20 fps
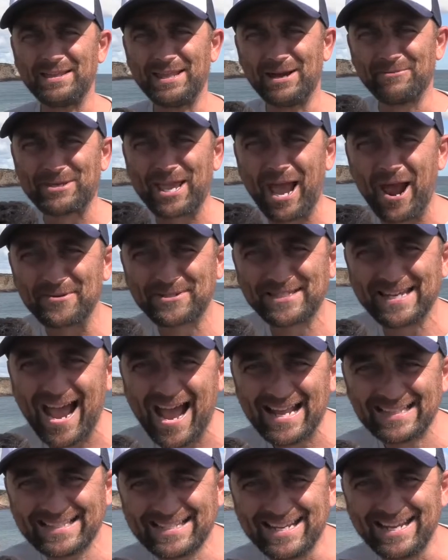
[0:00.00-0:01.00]
There we go,
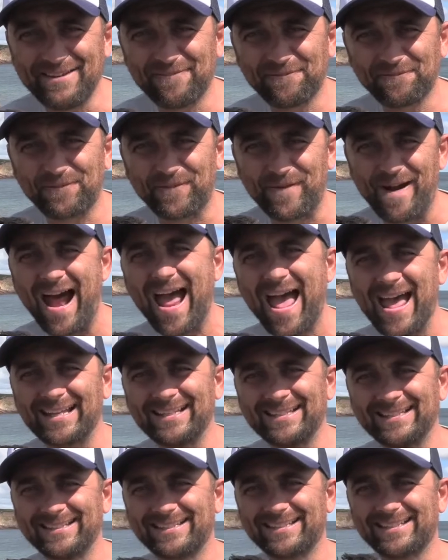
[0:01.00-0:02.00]
Taty
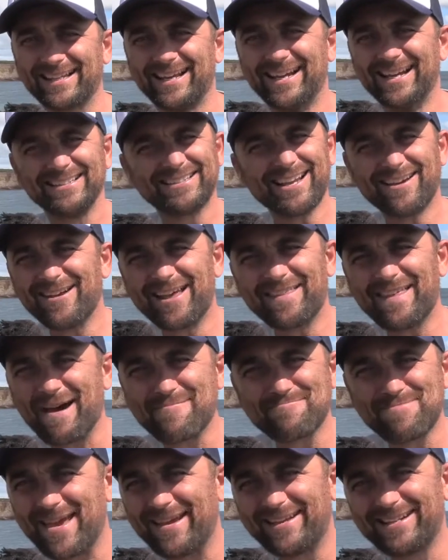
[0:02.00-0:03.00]
Frans. Don't let
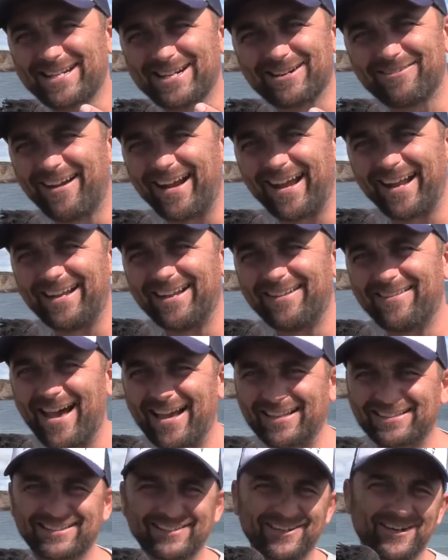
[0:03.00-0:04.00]
that big grin and
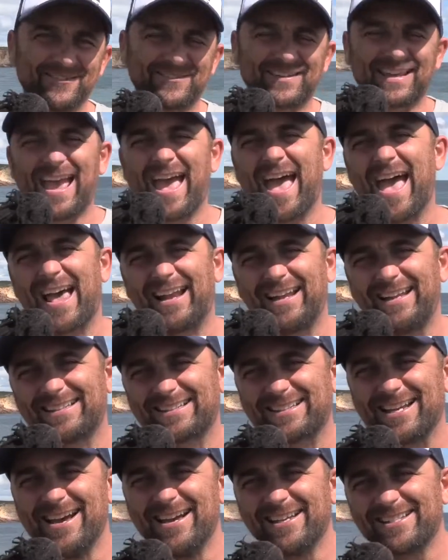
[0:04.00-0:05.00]
that sort of
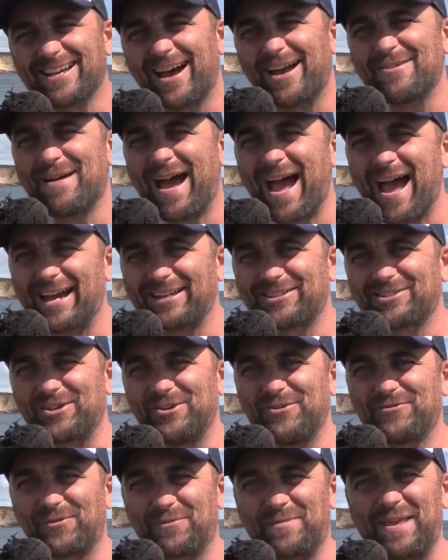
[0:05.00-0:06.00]
careless type
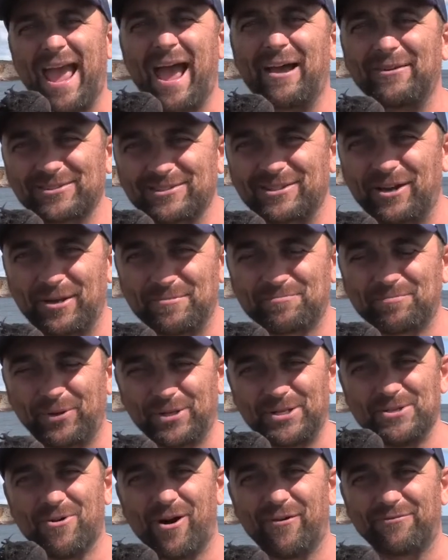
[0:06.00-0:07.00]
attitude from the outside
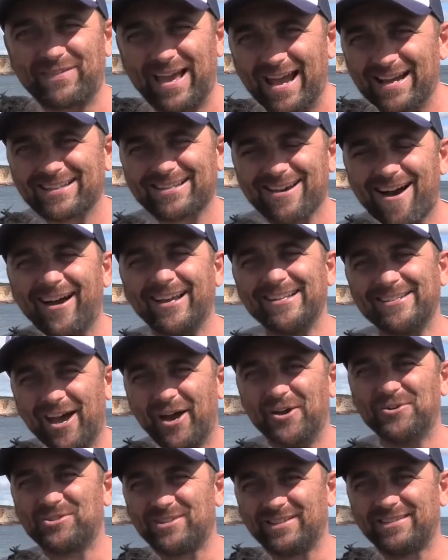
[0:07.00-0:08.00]
put you off. That guy
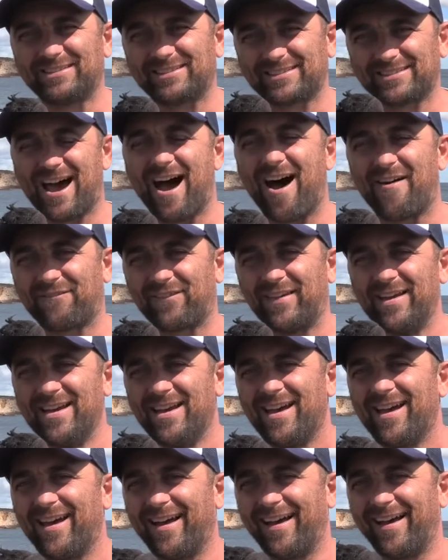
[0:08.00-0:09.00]
knows his stuff,
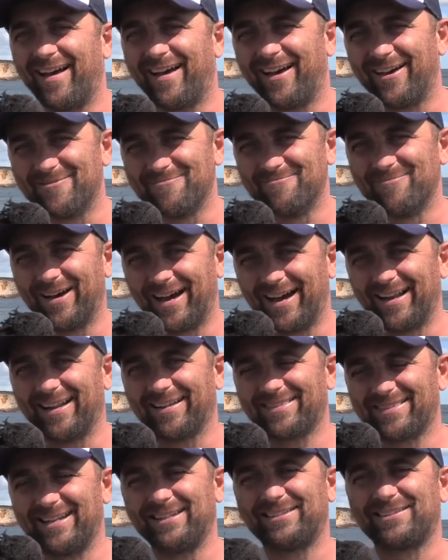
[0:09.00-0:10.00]
and
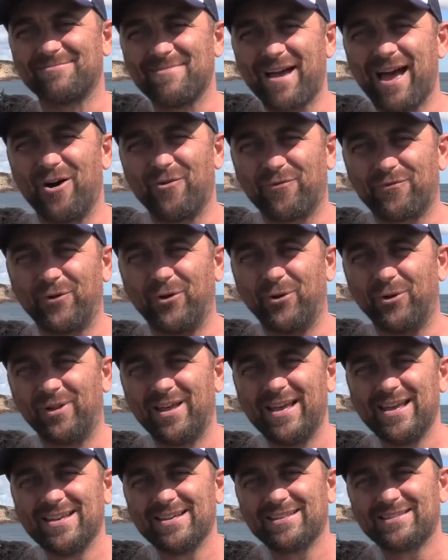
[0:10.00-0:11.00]
I think some helpful
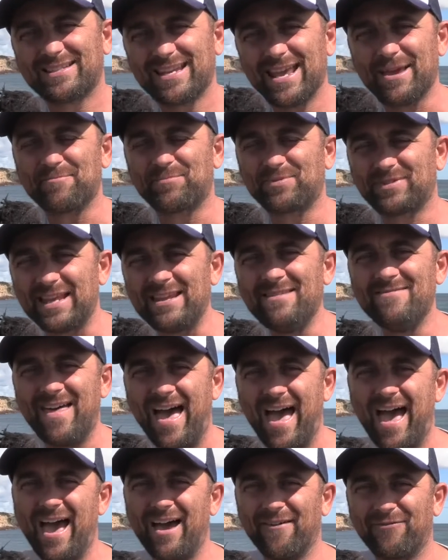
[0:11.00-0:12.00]
tips in
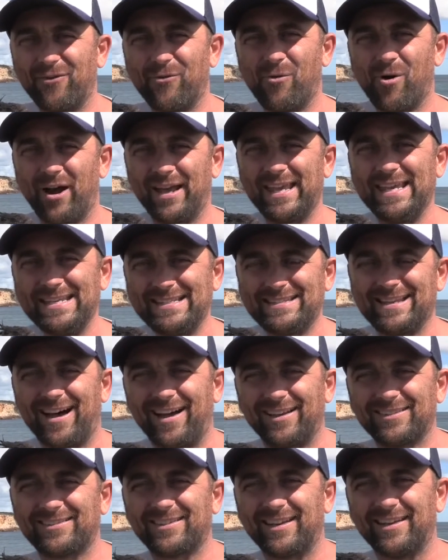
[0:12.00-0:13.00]
there for what he
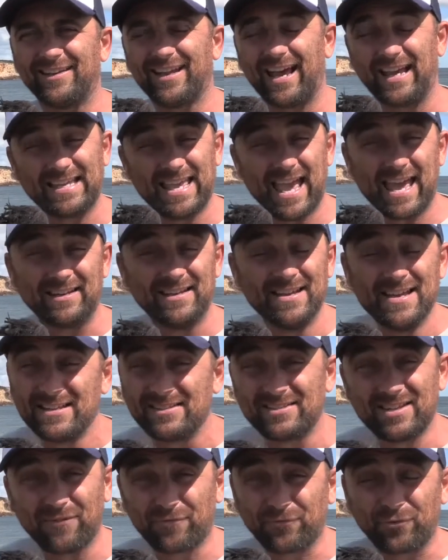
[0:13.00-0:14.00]
does. And again,
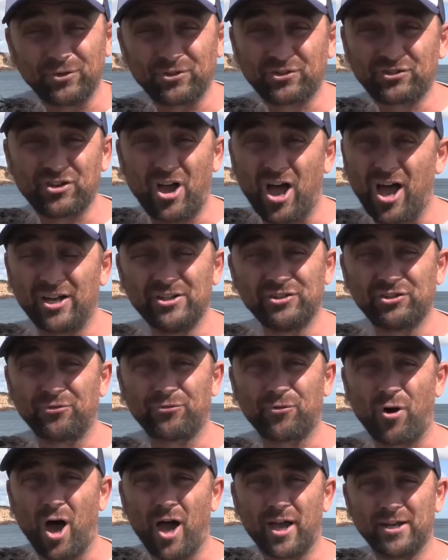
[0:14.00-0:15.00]
different size
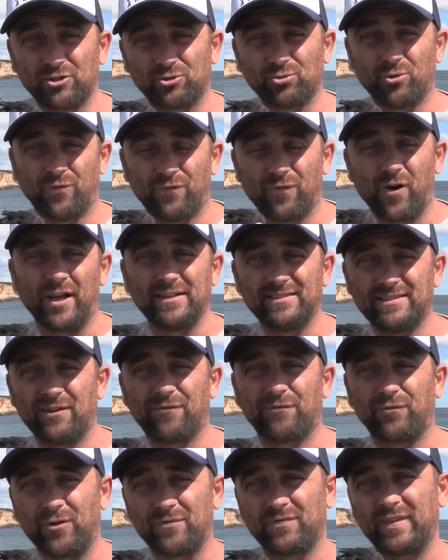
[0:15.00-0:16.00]
of riders will find
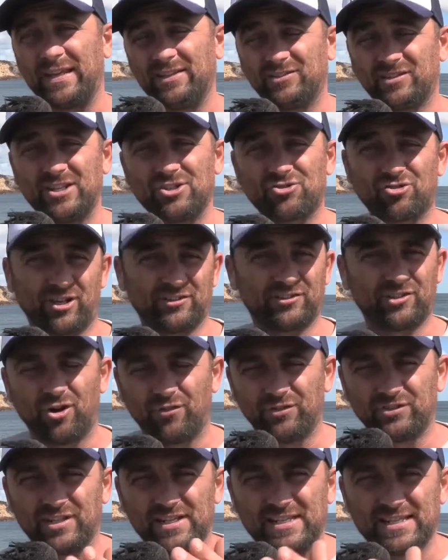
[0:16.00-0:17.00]
different things interesting.
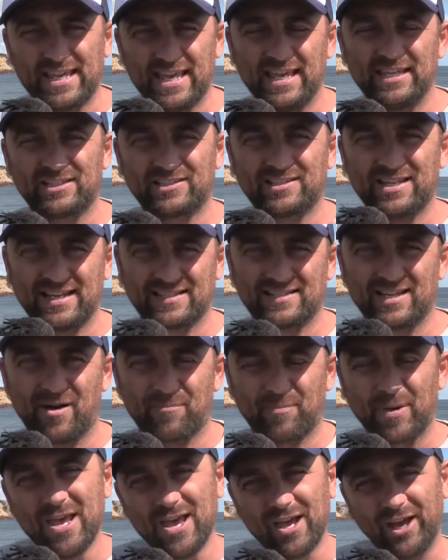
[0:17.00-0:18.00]
Obviously, kit
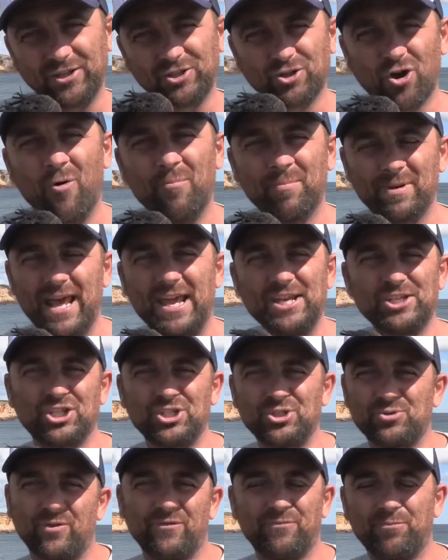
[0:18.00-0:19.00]
setup and
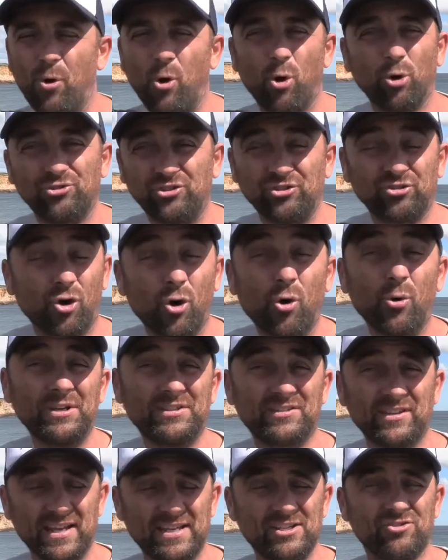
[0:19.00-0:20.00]
combinations with boards is
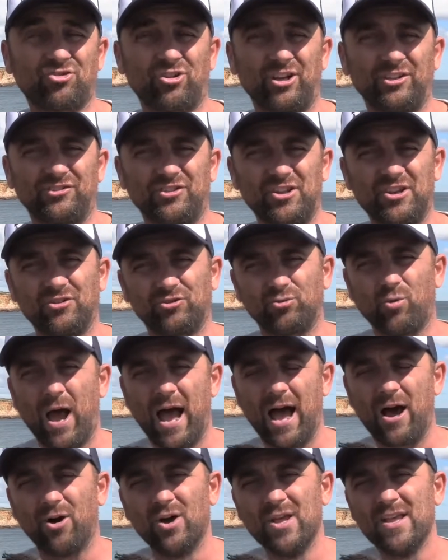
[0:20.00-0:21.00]
always interesting as
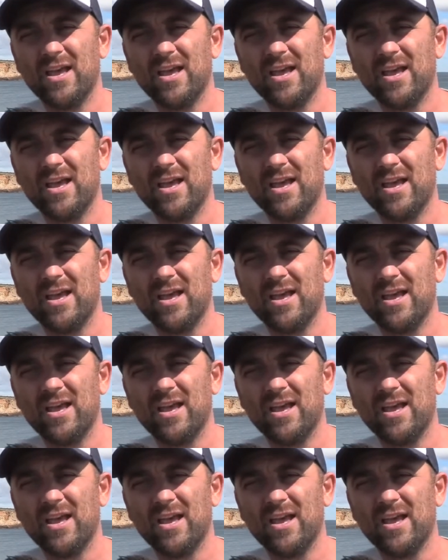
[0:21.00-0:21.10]
well.